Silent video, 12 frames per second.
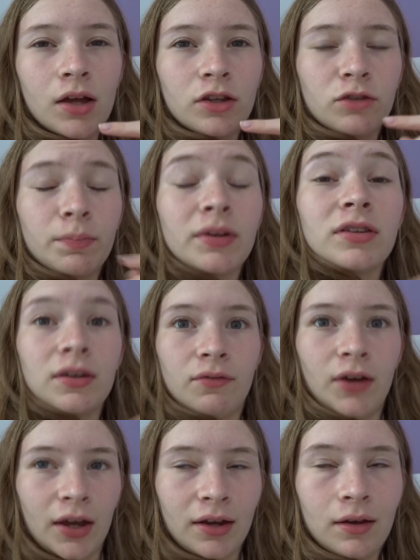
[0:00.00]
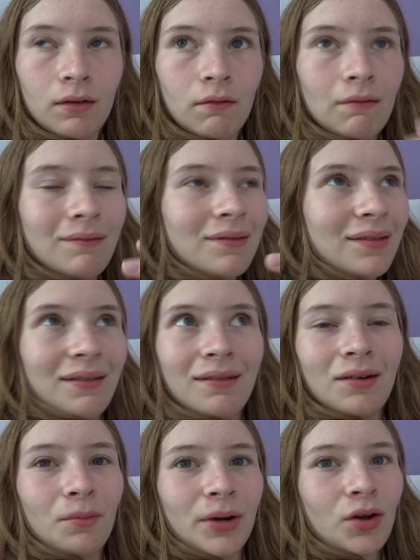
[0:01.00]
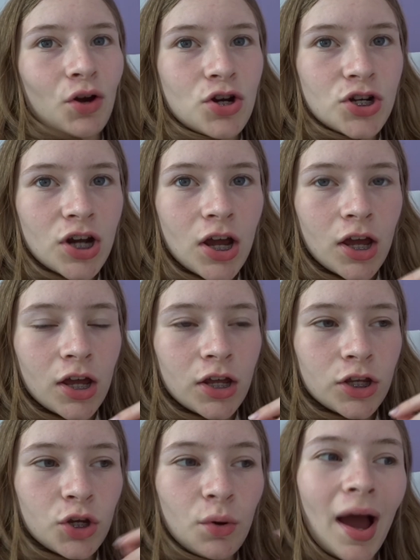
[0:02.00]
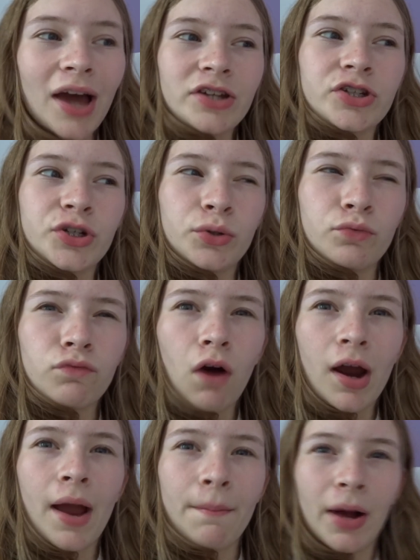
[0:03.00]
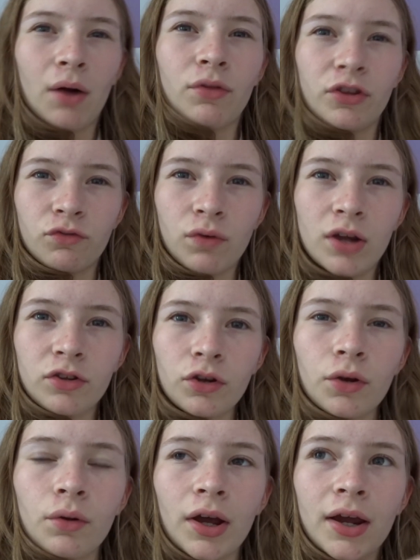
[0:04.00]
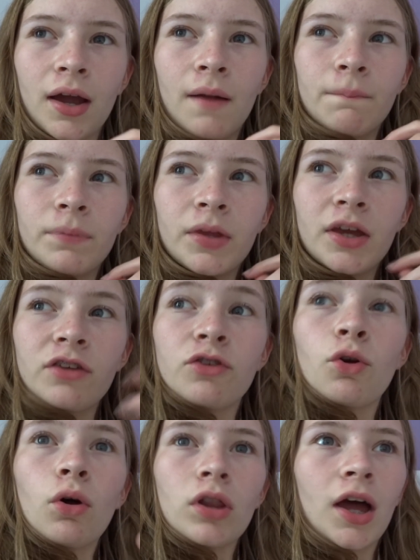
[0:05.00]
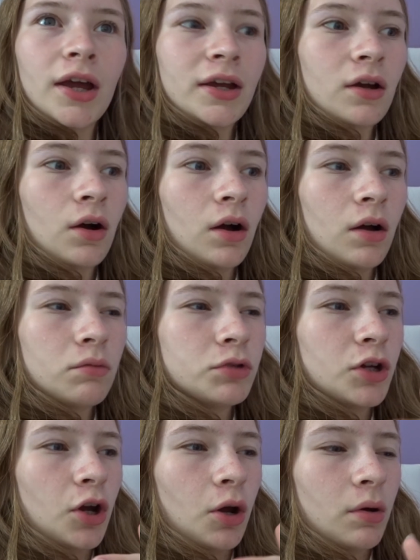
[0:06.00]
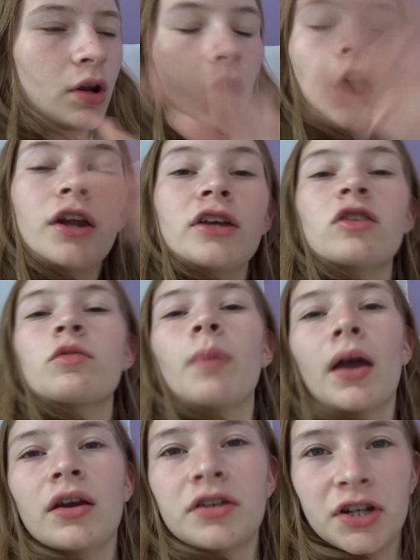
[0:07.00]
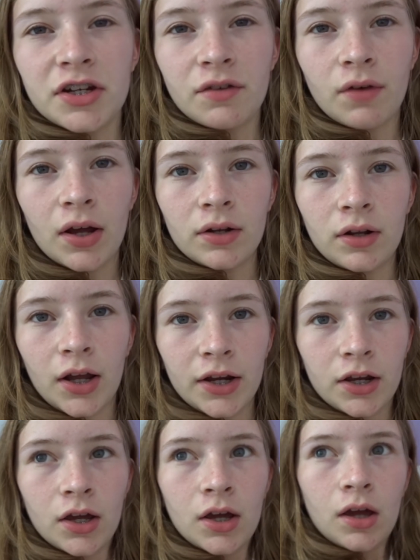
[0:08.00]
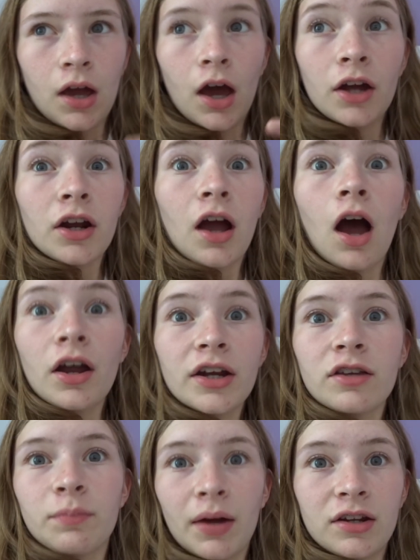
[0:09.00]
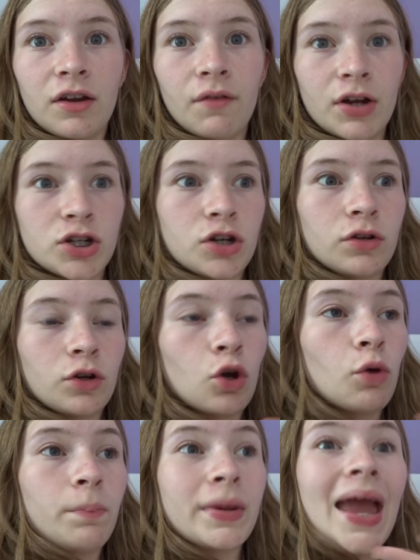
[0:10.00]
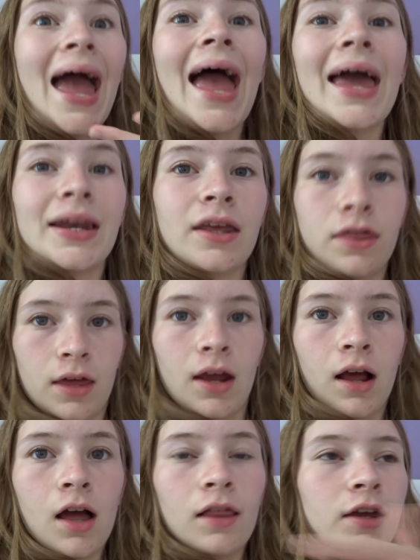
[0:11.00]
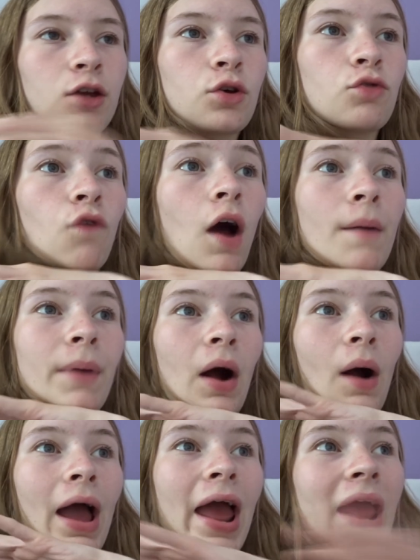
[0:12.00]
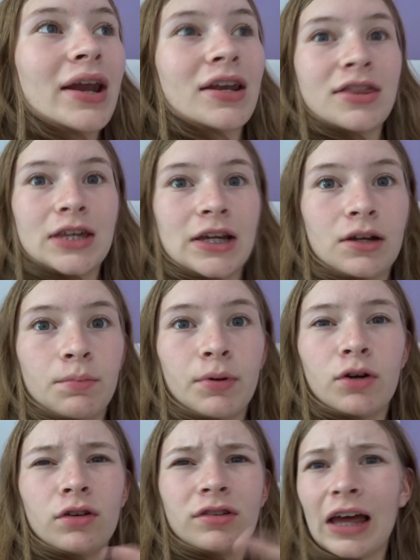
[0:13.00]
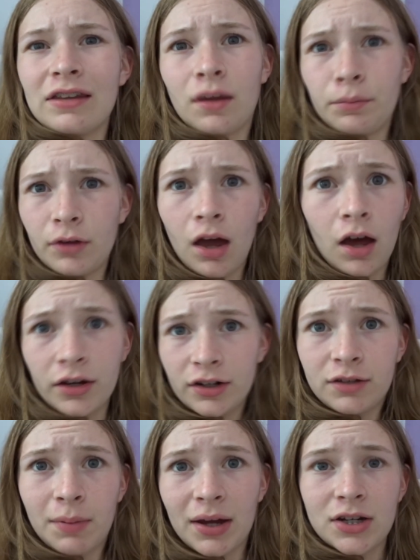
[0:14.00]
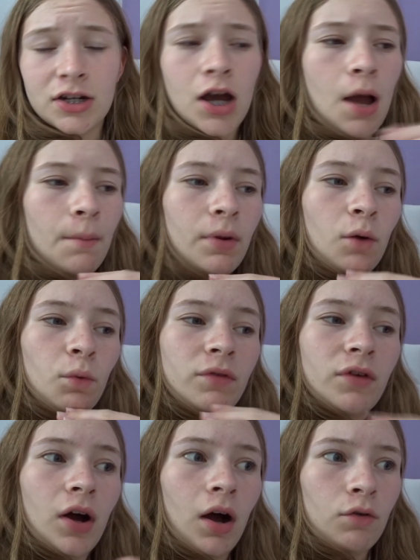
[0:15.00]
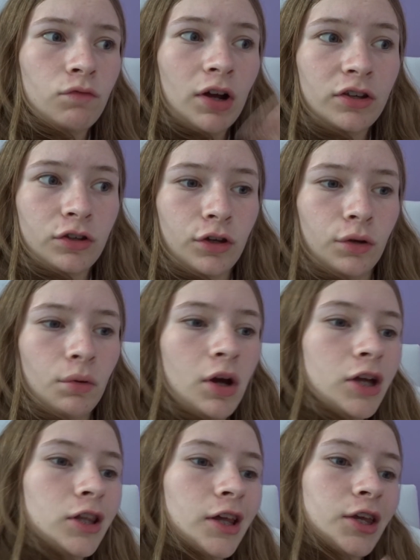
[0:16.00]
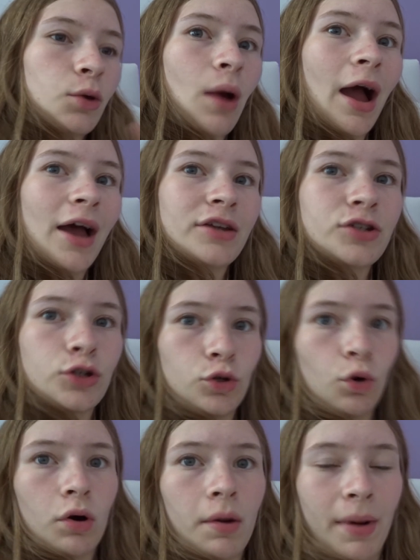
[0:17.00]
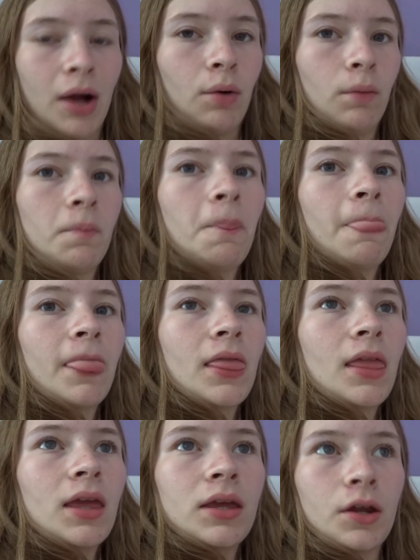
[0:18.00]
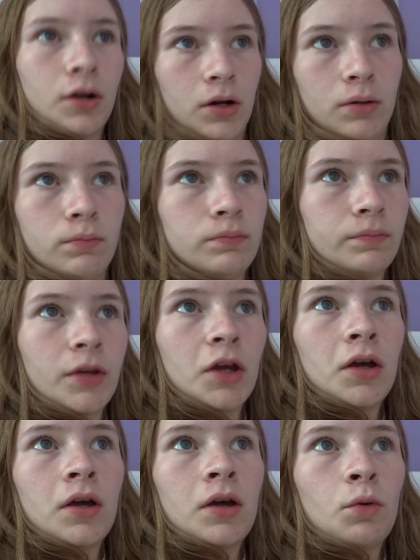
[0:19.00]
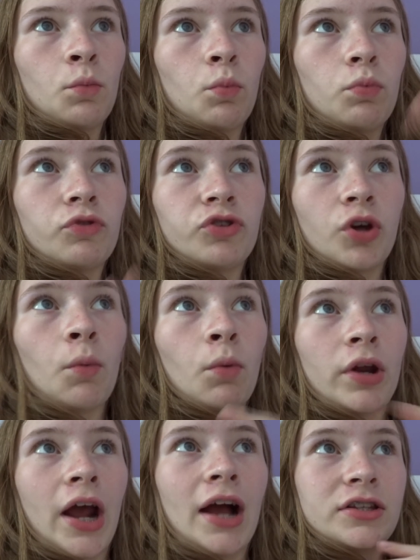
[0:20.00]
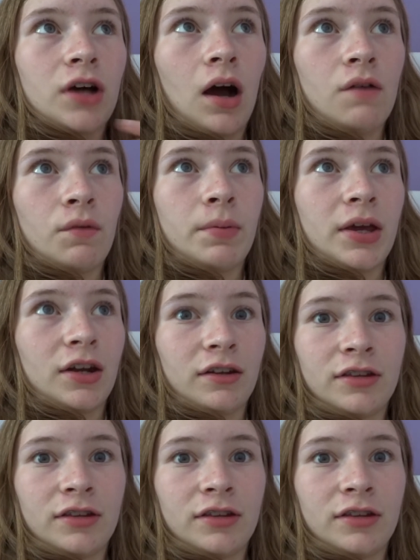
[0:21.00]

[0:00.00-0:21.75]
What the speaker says: specific. Oh my gosh, you had to write about this rescue. Like, it's not like, you know, an unexpected event. Like, an unexpected event could be anything. Like, you could write about anything because that's unexpected. But with a rescue, like, you had to talk about, you know, someone had to either be in a